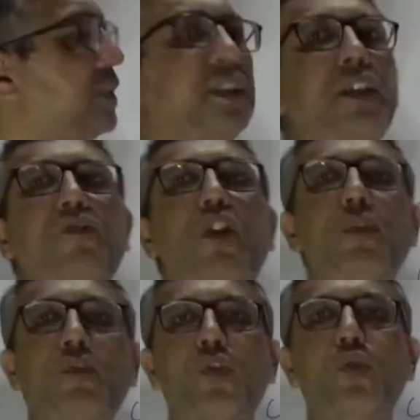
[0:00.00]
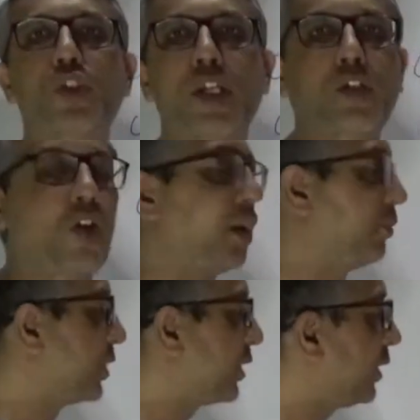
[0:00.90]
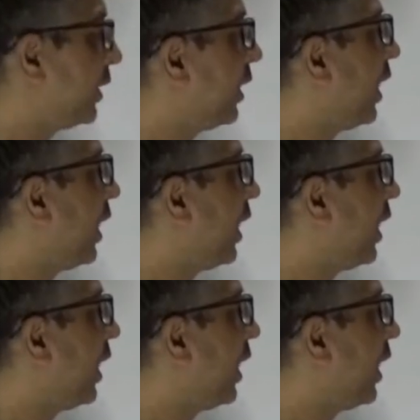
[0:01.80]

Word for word: which is in the form of rows and columns.